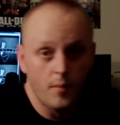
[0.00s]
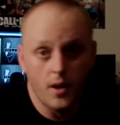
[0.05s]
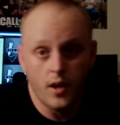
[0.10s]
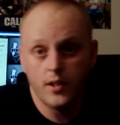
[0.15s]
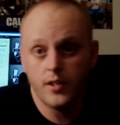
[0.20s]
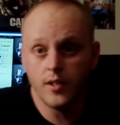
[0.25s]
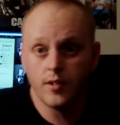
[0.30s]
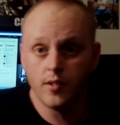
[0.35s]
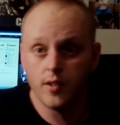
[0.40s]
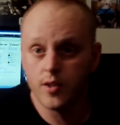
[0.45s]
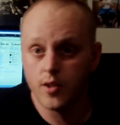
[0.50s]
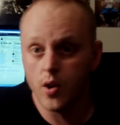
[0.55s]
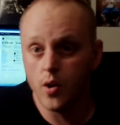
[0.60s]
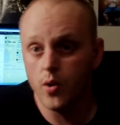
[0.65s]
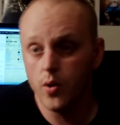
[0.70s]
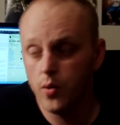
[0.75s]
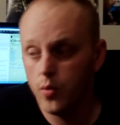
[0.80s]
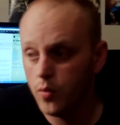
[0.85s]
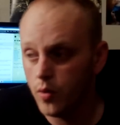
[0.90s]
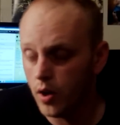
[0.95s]
But just to
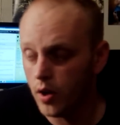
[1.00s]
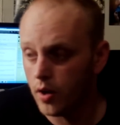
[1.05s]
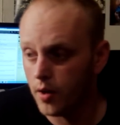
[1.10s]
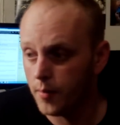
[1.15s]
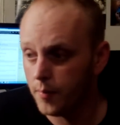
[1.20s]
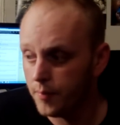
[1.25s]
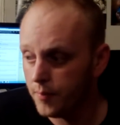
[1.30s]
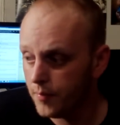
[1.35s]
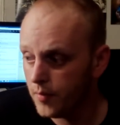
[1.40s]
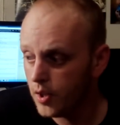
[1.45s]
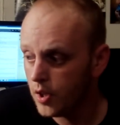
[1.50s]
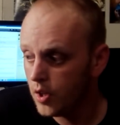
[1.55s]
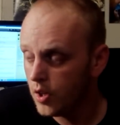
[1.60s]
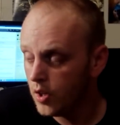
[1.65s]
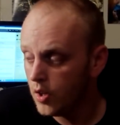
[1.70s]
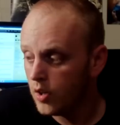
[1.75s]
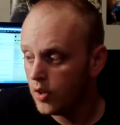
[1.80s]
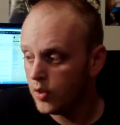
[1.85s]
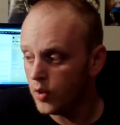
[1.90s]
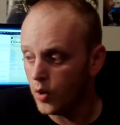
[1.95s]
show you,
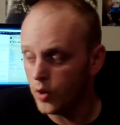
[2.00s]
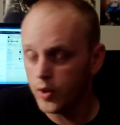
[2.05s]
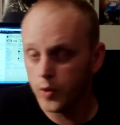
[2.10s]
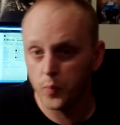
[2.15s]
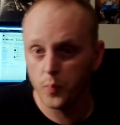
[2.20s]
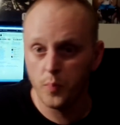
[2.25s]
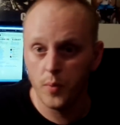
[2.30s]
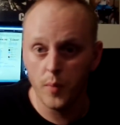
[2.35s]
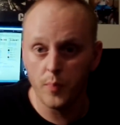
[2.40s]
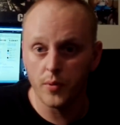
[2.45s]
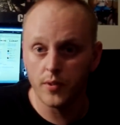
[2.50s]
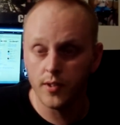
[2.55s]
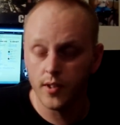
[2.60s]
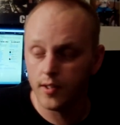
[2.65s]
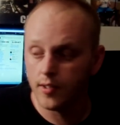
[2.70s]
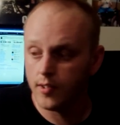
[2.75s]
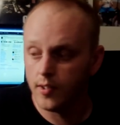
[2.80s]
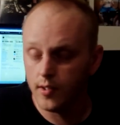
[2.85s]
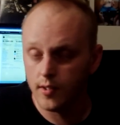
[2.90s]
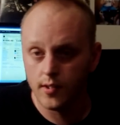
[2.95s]
just be
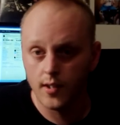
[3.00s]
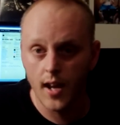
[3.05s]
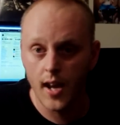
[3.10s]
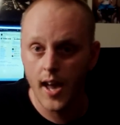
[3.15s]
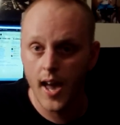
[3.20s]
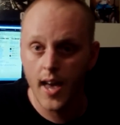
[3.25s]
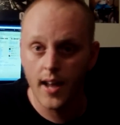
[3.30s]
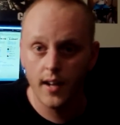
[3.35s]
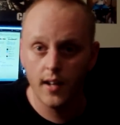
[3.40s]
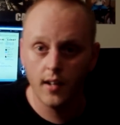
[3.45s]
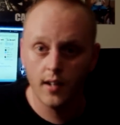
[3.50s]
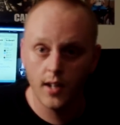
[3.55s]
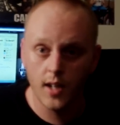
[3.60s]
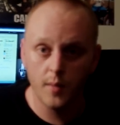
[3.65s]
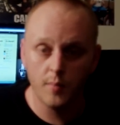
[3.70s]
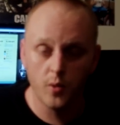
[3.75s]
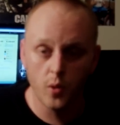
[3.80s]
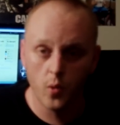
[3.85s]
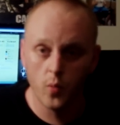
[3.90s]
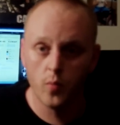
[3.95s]
persistent, stay at it, and
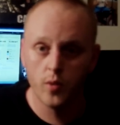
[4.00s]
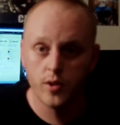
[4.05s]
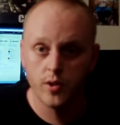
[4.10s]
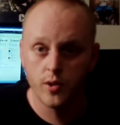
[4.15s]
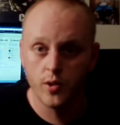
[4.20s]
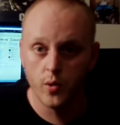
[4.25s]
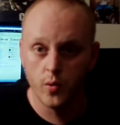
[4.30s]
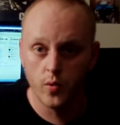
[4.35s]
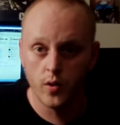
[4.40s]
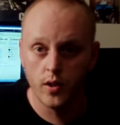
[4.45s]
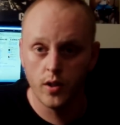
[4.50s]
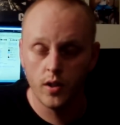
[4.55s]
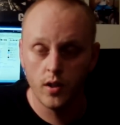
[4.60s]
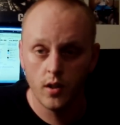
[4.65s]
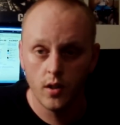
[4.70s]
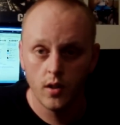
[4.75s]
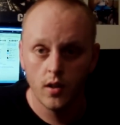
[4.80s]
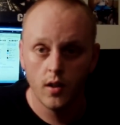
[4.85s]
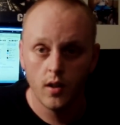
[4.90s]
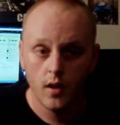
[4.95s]
keep doing what you're doing.
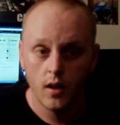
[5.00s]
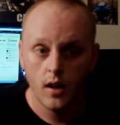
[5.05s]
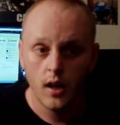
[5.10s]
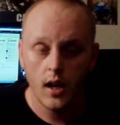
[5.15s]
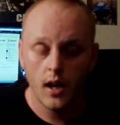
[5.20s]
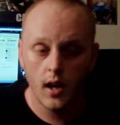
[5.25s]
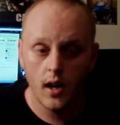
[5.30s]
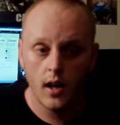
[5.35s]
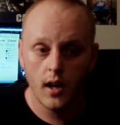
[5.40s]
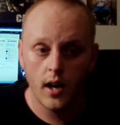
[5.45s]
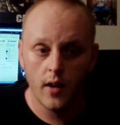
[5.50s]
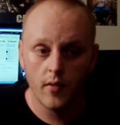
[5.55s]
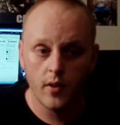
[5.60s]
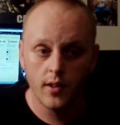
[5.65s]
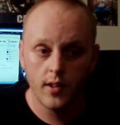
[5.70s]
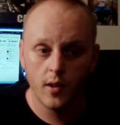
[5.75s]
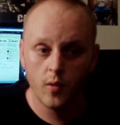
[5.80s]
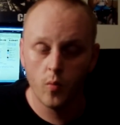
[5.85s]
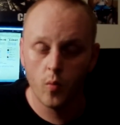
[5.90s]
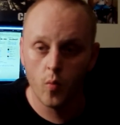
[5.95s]
And
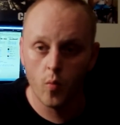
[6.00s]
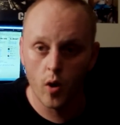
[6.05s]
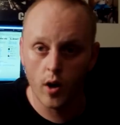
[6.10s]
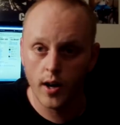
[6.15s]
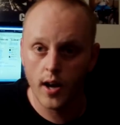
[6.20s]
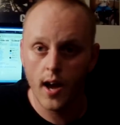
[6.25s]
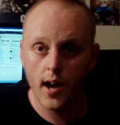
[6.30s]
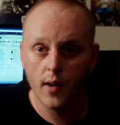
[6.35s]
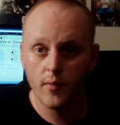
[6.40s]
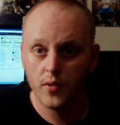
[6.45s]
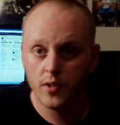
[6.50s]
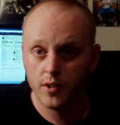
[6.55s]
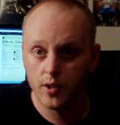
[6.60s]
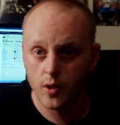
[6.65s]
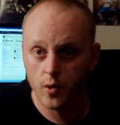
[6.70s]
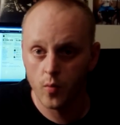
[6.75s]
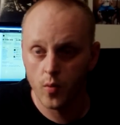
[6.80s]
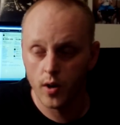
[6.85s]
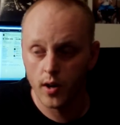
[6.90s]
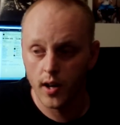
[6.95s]
everything will work out if it's
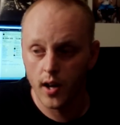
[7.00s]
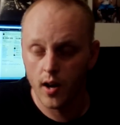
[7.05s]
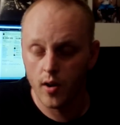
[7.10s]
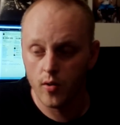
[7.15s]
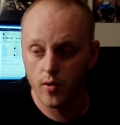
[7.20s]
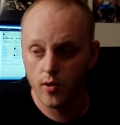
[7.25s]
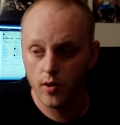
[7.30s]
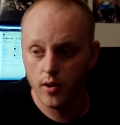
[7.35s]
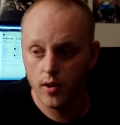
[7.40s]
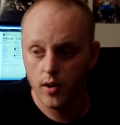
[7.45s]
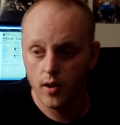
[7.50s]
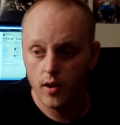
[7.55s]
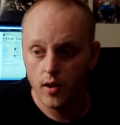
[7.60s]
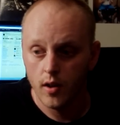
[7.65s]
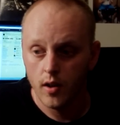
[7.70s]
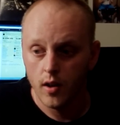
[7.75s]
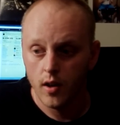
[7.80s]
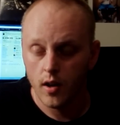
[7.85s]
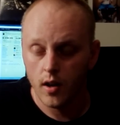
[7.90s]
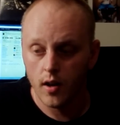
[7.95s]
going to work out.
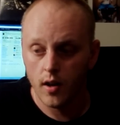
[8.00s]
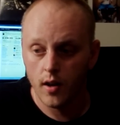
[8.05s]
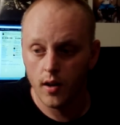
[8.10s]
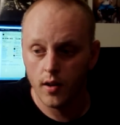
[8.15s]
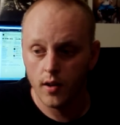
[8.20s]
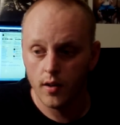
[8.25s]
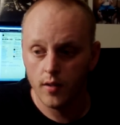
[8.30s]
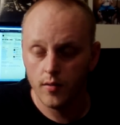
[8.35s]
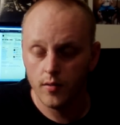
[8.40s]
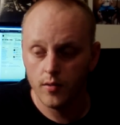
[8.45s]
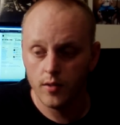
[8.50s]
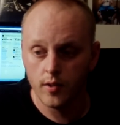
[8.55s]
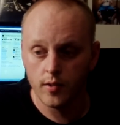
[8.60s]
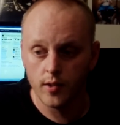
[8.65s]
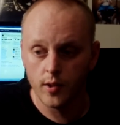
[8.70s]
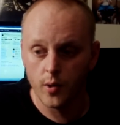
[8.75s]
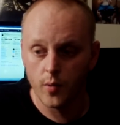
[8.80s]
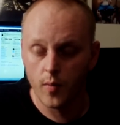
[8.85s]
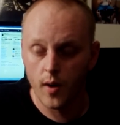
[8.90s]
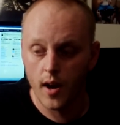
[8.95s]
To
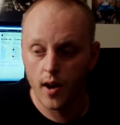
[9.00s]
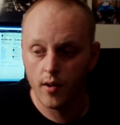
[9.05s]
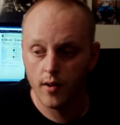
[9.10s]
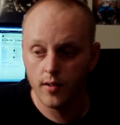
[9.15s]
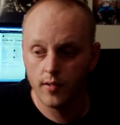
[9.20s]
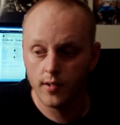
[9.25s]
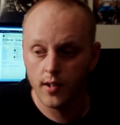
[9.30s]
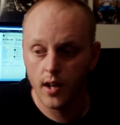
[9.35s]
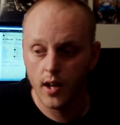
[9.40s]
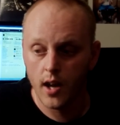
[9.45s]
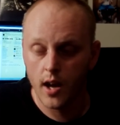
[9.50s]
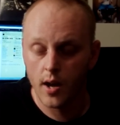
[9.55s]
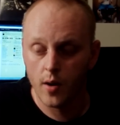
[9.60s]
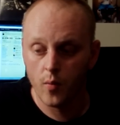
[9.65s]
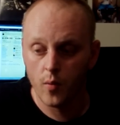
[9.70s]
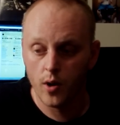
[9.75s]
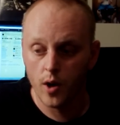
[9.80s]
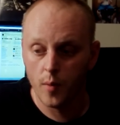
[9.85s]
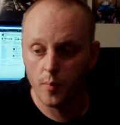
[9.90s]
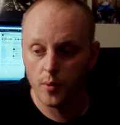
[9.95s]
sit around and say, I
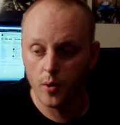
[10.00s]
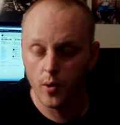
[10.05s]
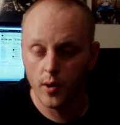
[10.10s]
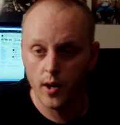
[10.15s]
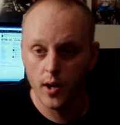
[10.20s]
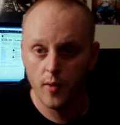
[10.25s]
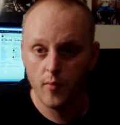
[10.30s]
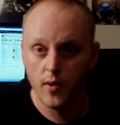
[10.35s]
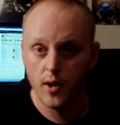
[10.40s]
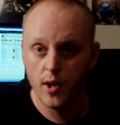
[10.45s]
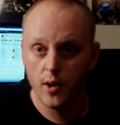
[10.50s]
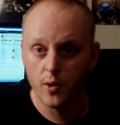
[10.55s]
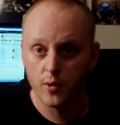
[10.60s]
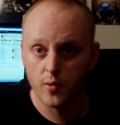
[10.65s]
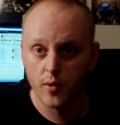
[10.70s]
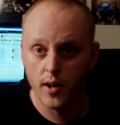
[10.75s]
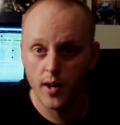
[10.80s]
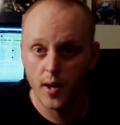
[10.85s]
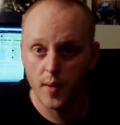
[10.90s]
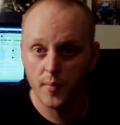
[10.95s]
don't want to upload any
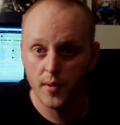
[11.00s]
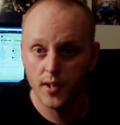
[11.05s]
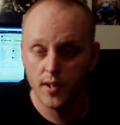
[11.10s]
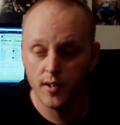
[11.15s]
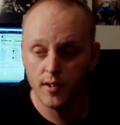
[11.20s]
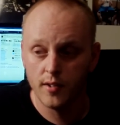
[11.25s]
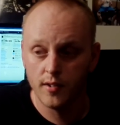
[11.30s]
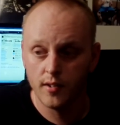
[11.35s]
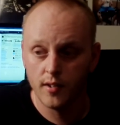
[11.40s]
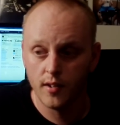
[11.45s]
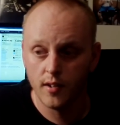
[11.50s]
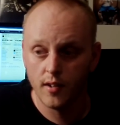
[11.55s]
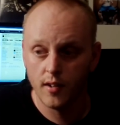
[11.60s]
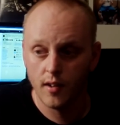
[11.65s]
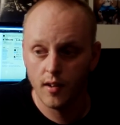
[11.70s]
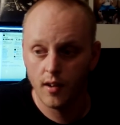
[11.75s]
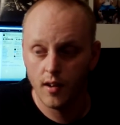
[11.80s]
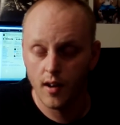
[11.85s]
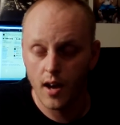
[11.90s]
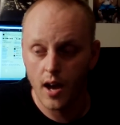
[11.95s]
videos right now because
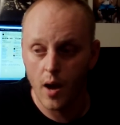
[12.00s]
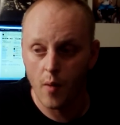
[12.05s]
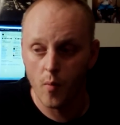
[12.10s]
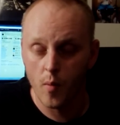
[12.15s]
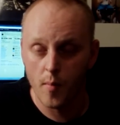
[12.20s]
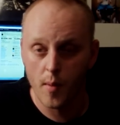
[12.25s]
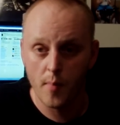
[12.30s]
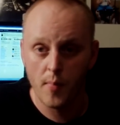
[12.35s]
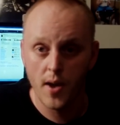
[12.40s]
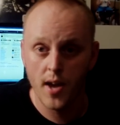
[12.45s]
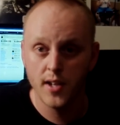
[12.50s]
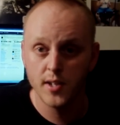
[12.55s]
I want my